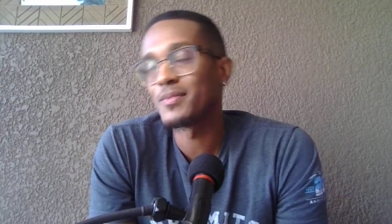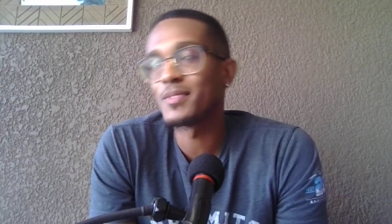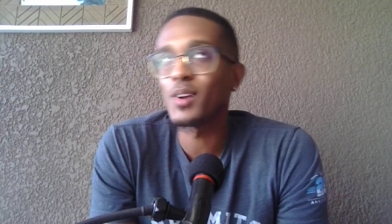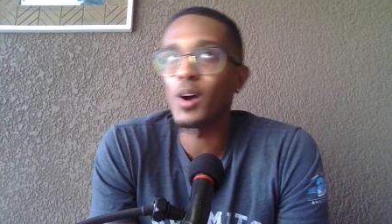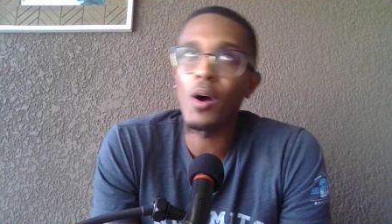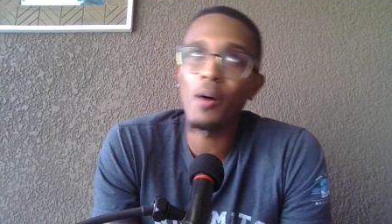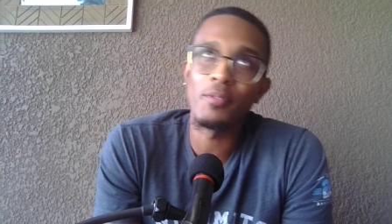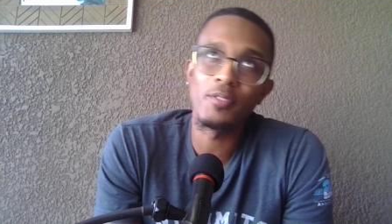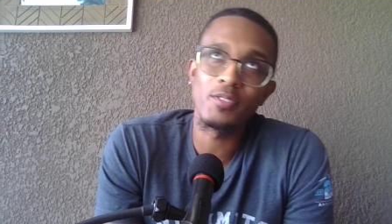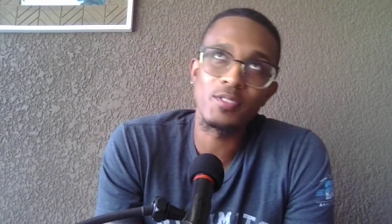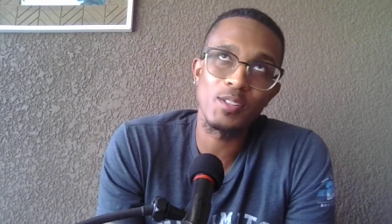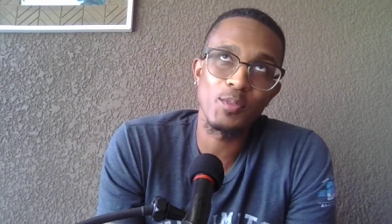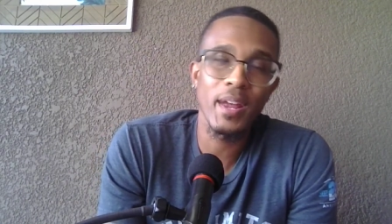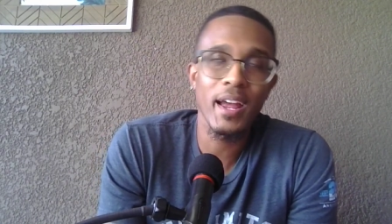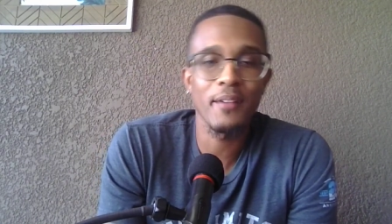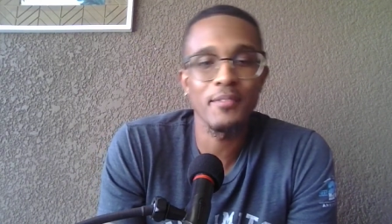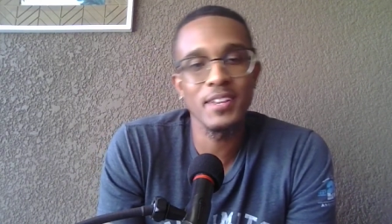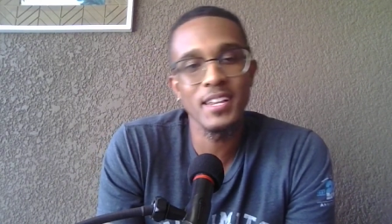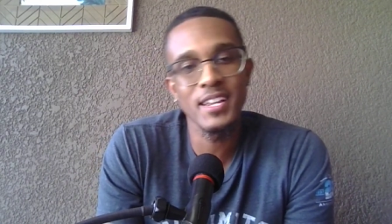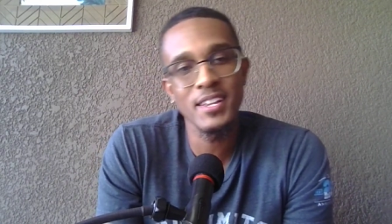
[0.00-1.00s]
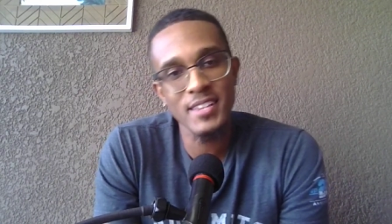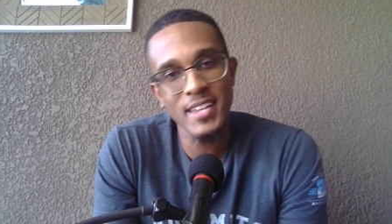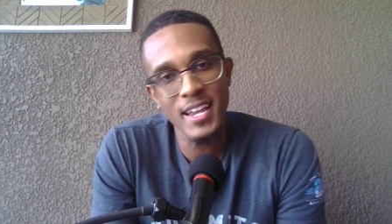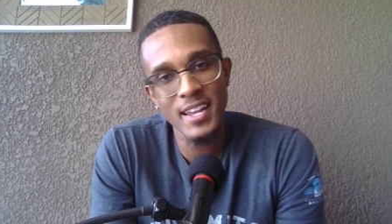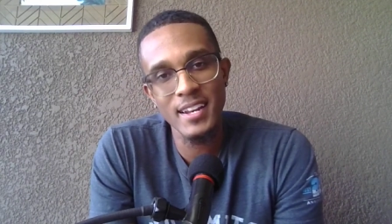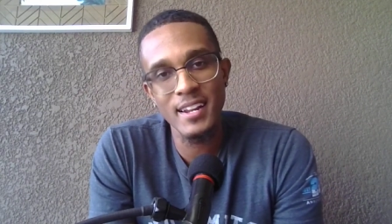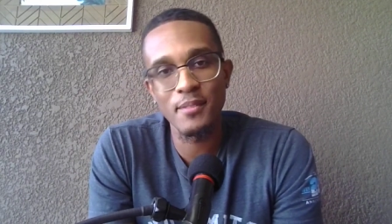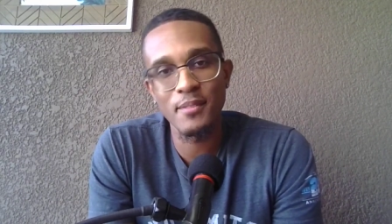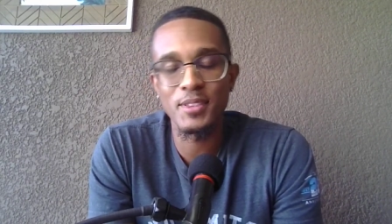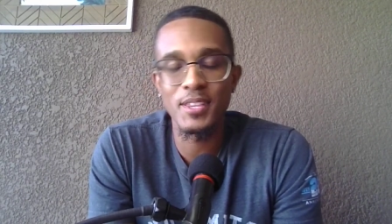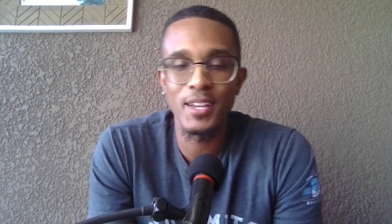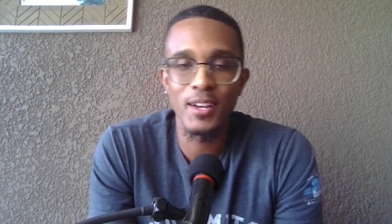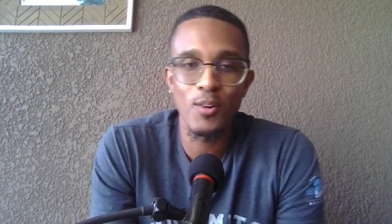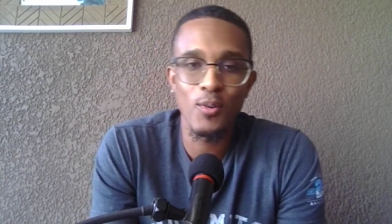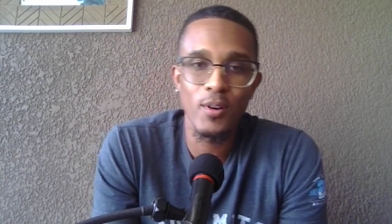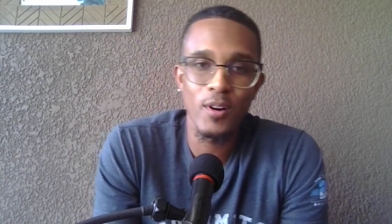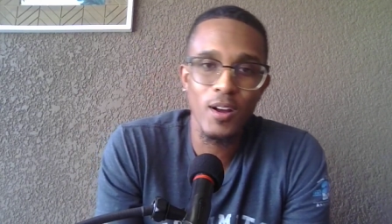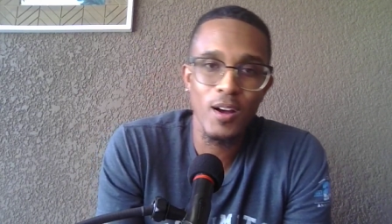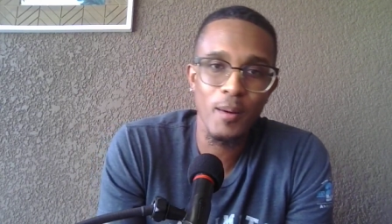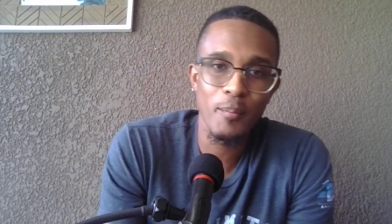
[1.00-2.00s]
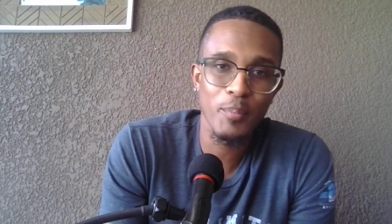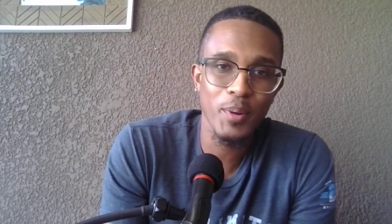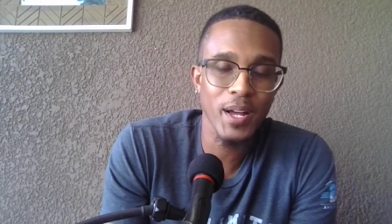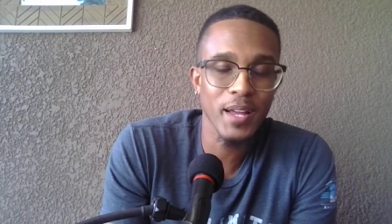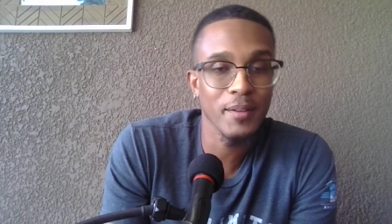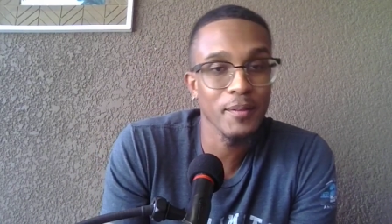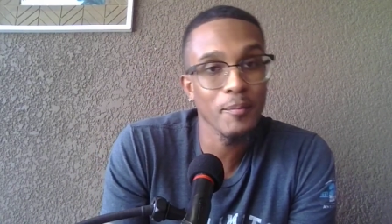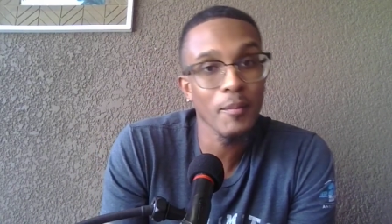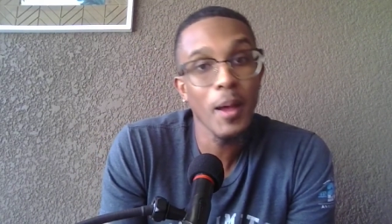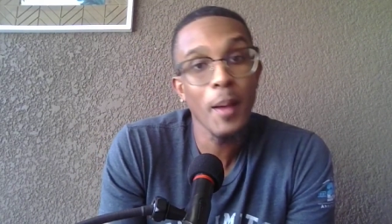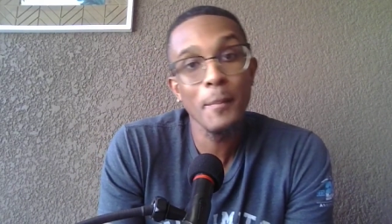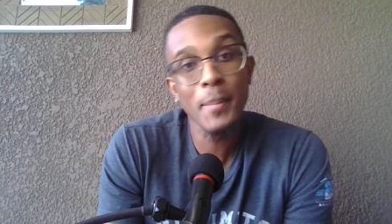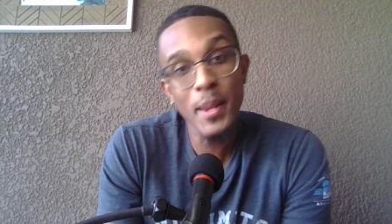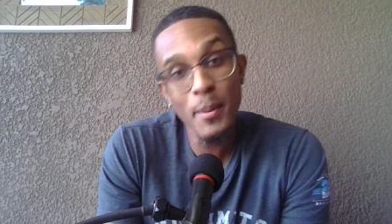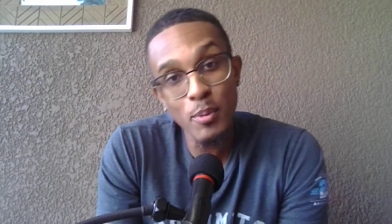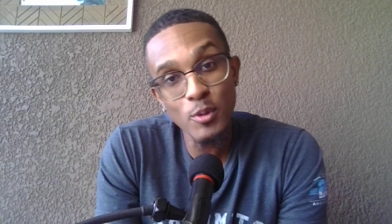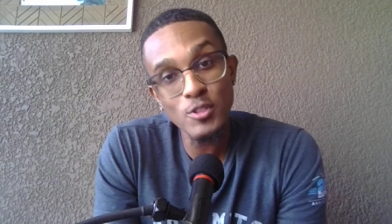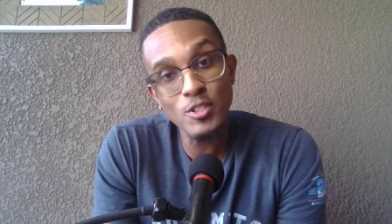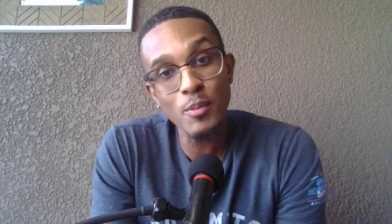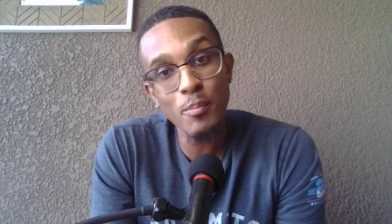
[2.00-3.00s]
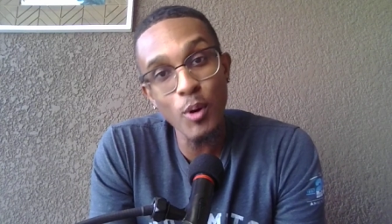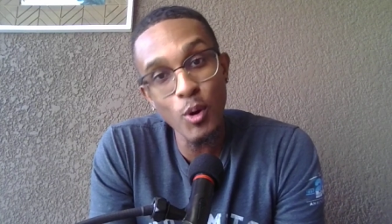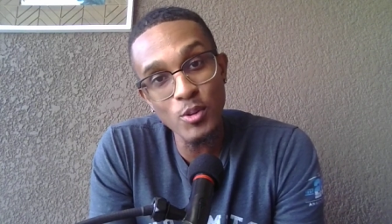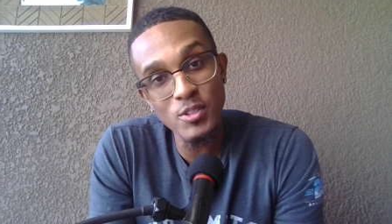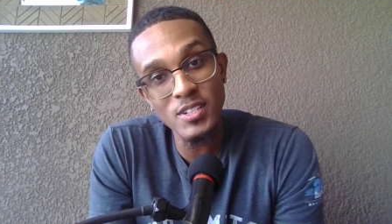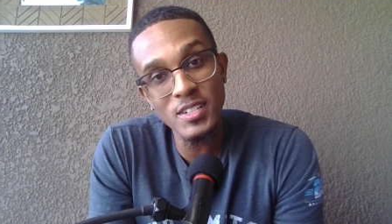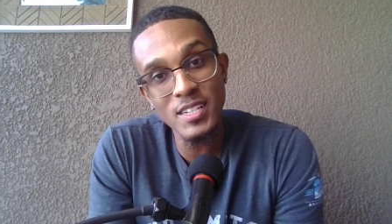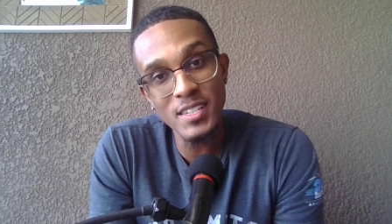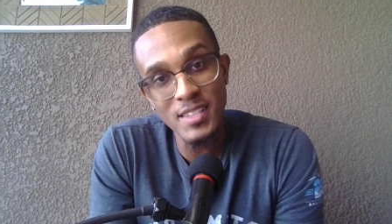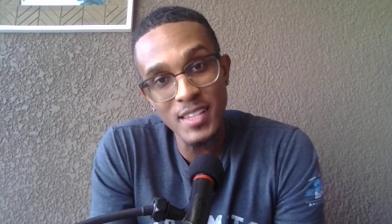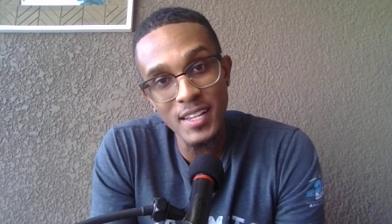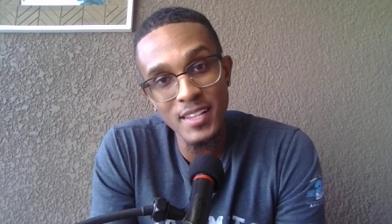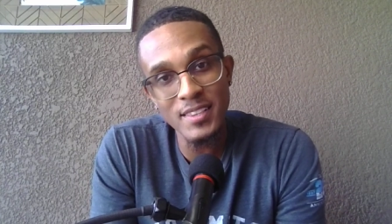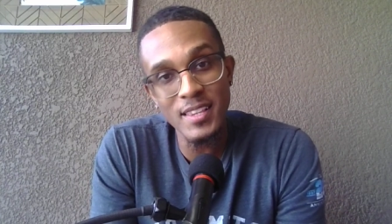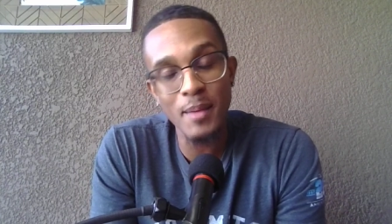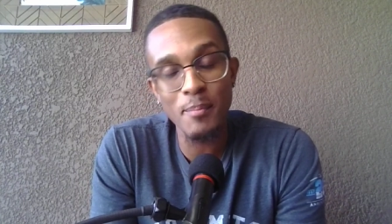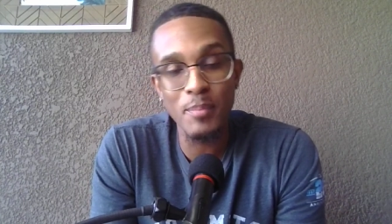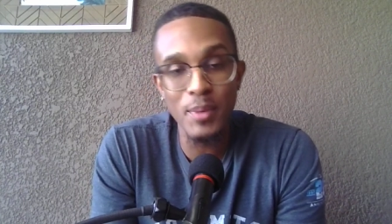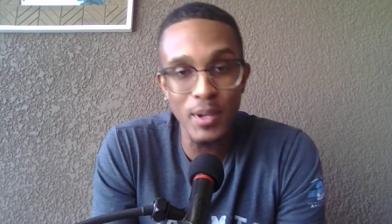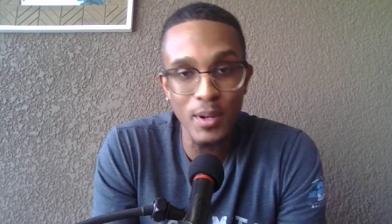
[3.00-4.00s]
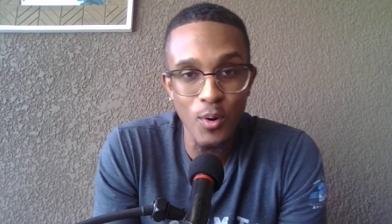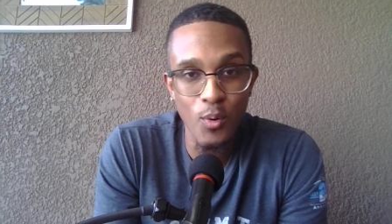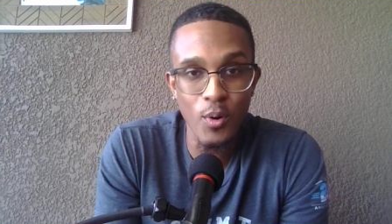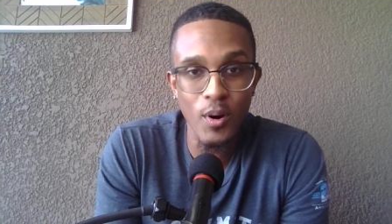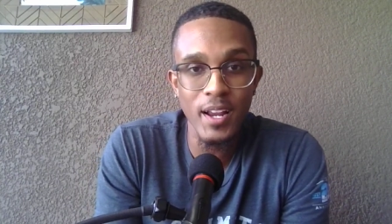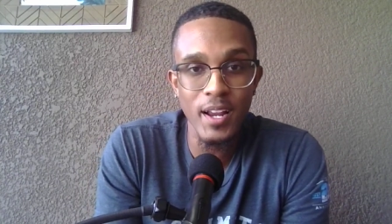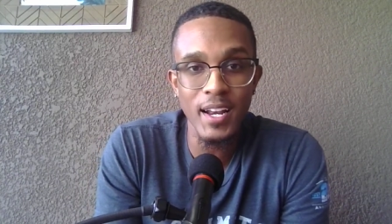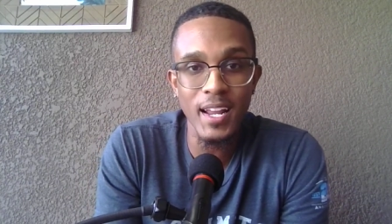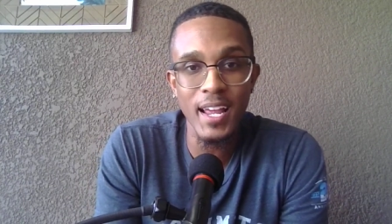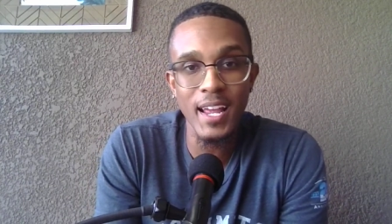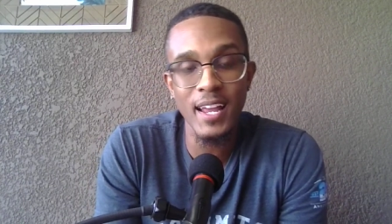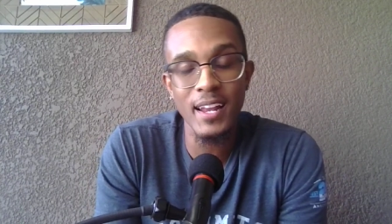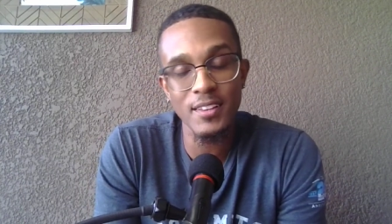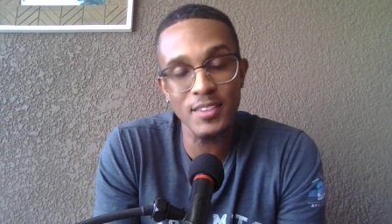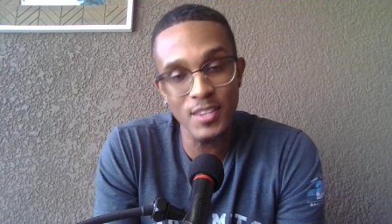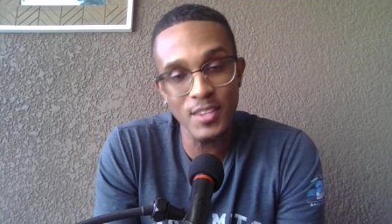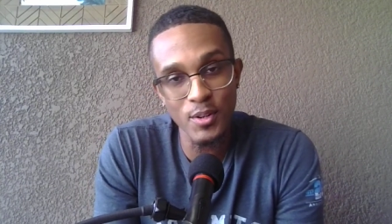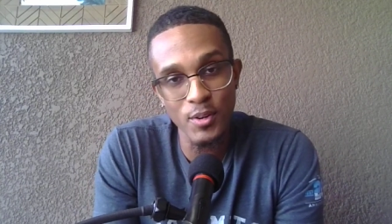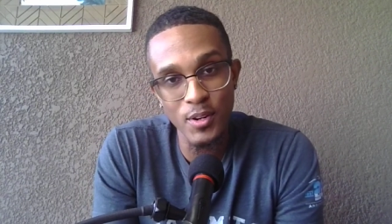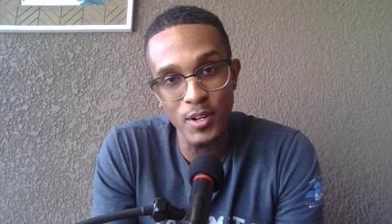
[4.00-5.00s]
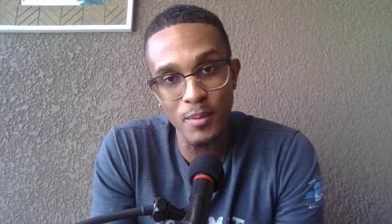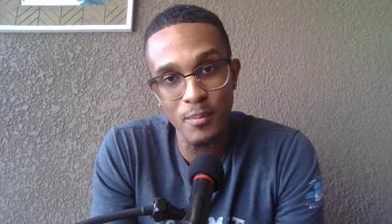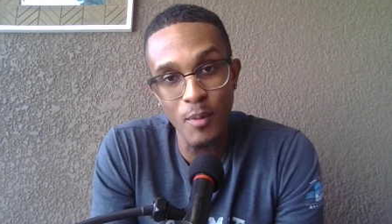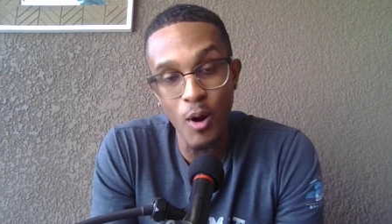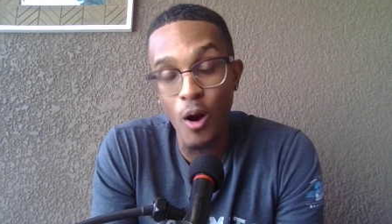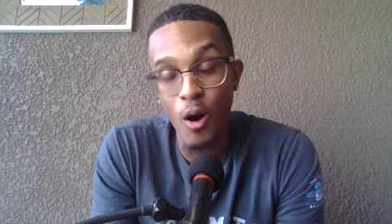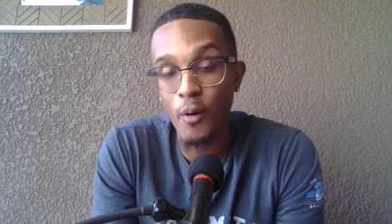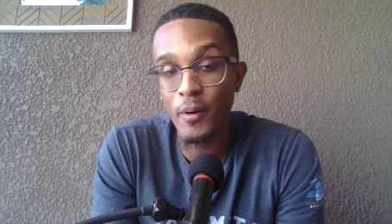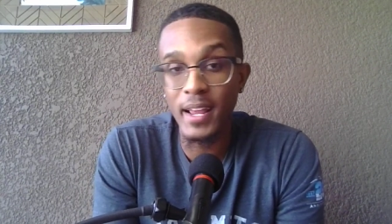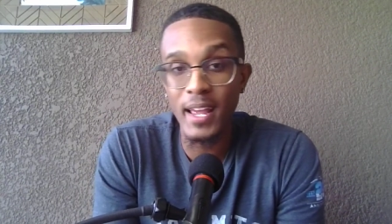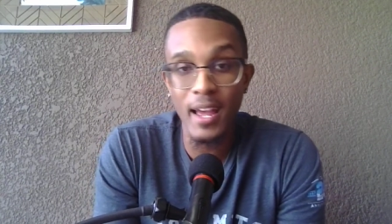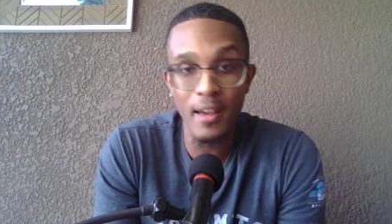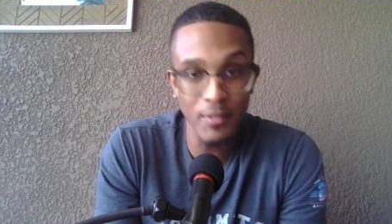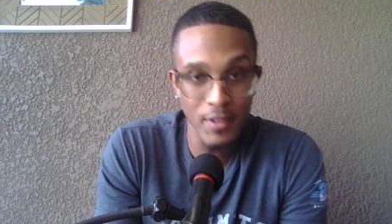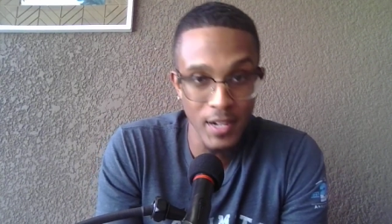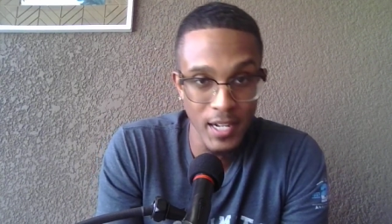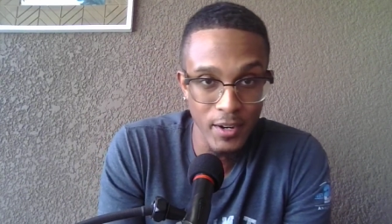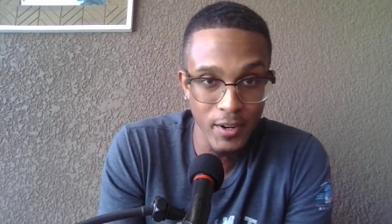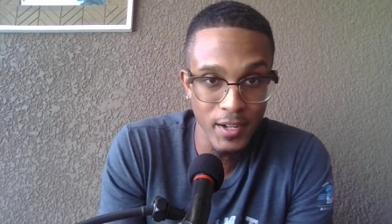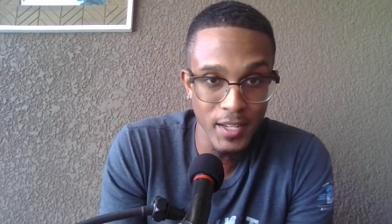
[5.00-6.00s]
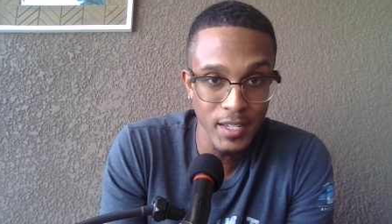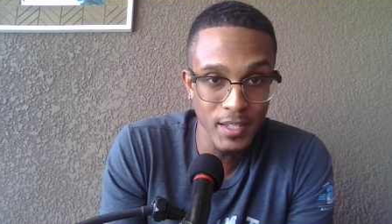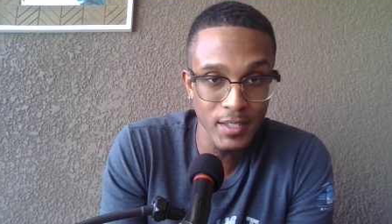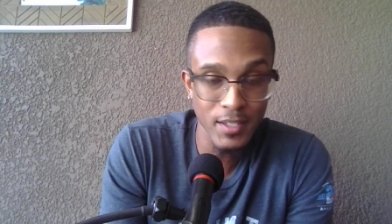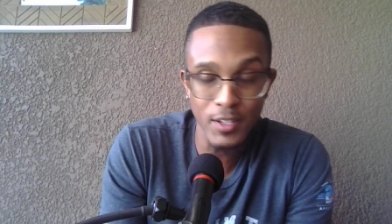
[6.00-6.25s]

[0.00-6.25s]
obviously we have ETHgate and everything going on, but people supposedly think that Bitcoin and Ethereum already have clarity.